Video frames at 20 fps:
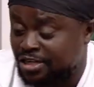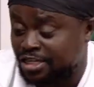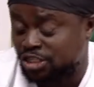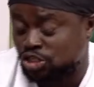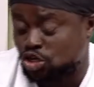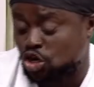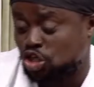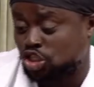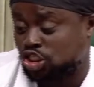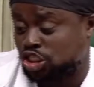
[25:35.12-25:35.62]
this
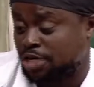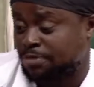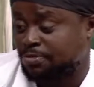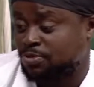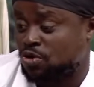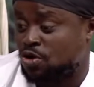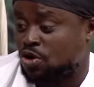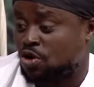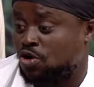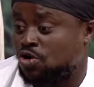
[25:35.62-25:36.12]
concept
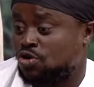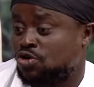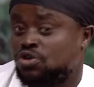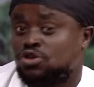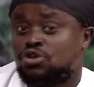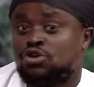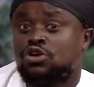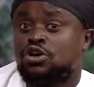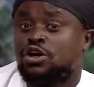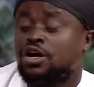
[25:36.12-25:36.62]
called
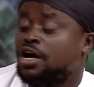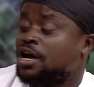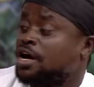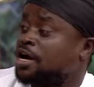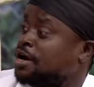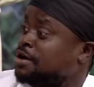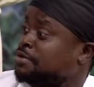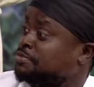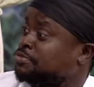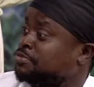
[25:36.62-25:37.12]

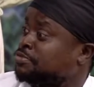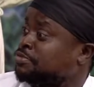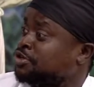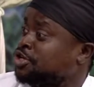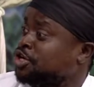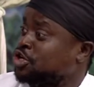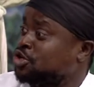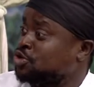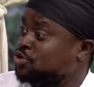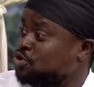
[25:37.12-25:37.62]
the
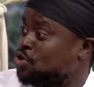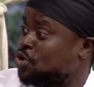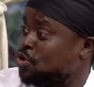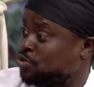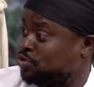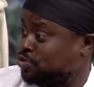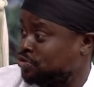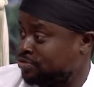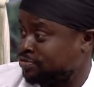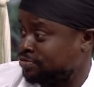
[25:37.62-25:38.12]
New
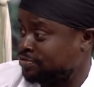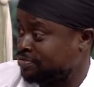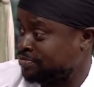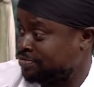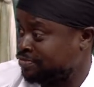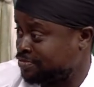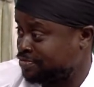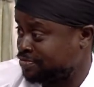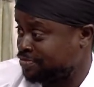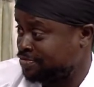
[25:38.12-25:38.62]
Gold.
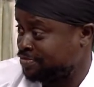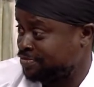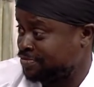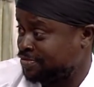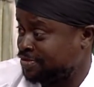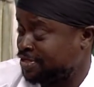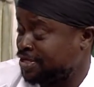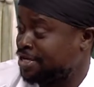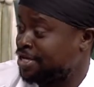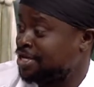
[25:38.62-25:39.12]

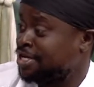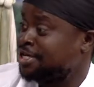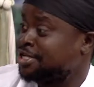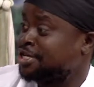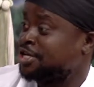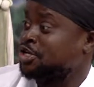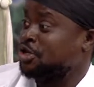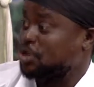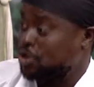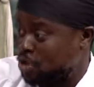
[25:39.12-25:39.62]

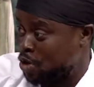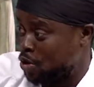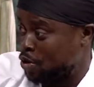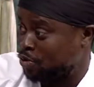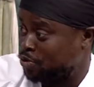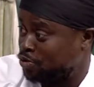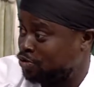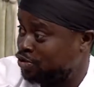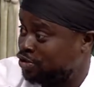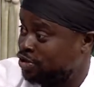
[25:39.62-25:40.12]
The New
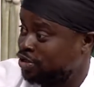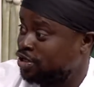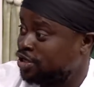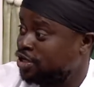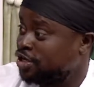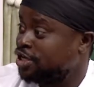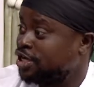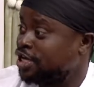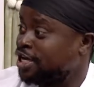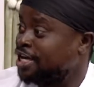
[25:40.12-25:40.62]
Gold
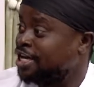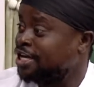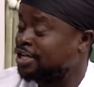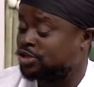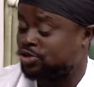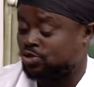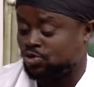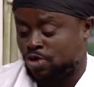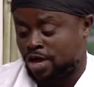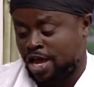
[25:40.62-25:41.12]

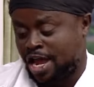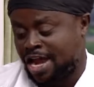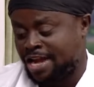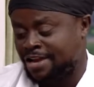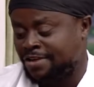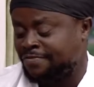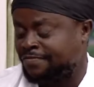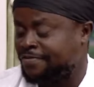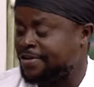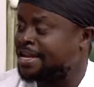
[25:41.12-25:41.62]
is to
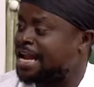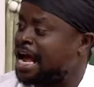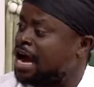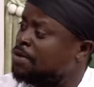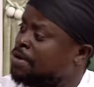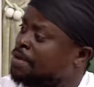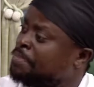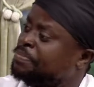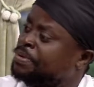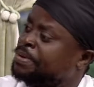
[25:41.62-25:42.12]
elevate
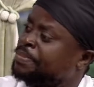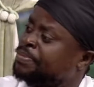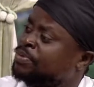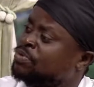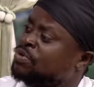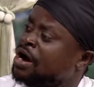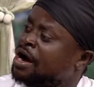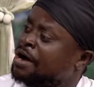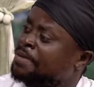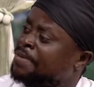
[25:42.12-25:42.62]
our
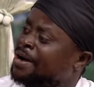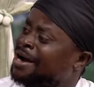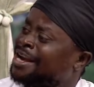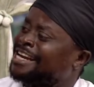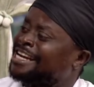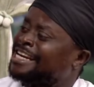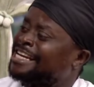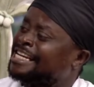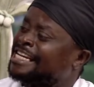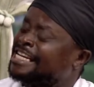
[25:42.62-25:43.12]
people about
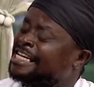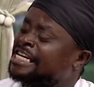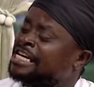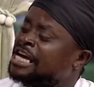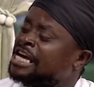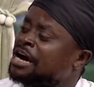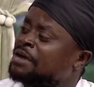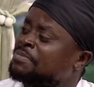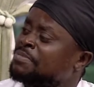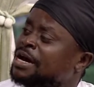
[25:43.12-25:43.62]

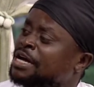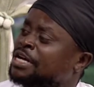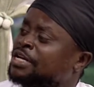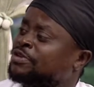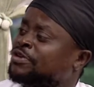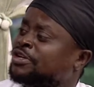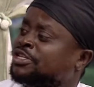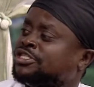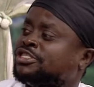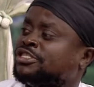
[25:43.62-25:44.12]
legal
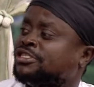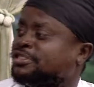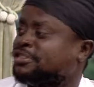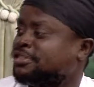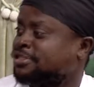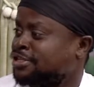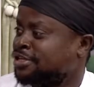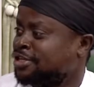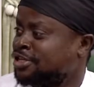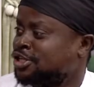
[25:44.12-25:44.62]
migration.
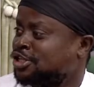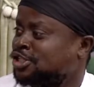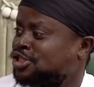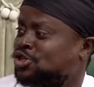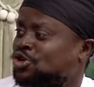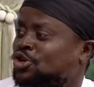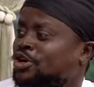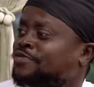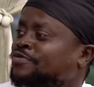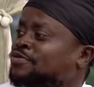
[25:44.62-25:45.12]

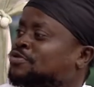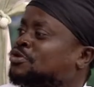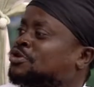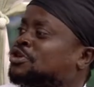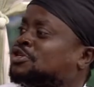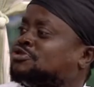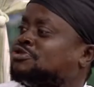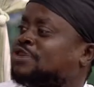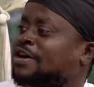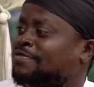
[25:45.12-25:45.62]
So if you want
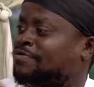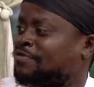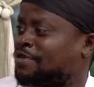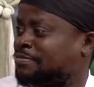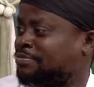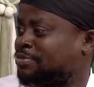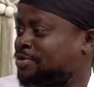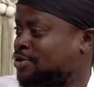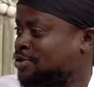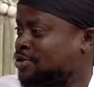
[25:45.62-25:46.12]
to travel
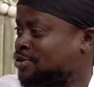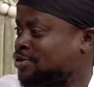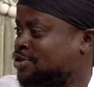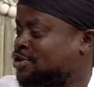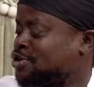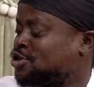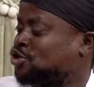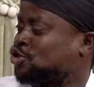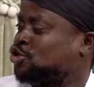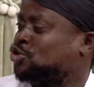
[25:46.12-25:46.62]
abroad,
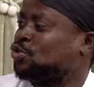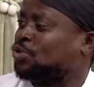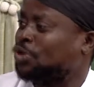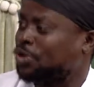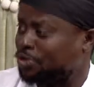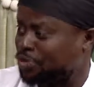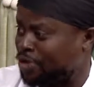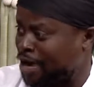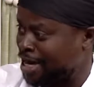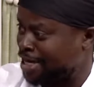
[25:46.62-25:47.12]
do it
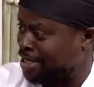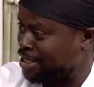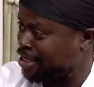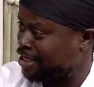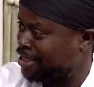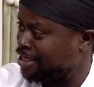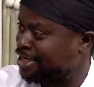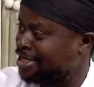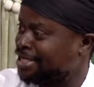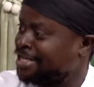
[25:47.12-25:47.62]
rightly.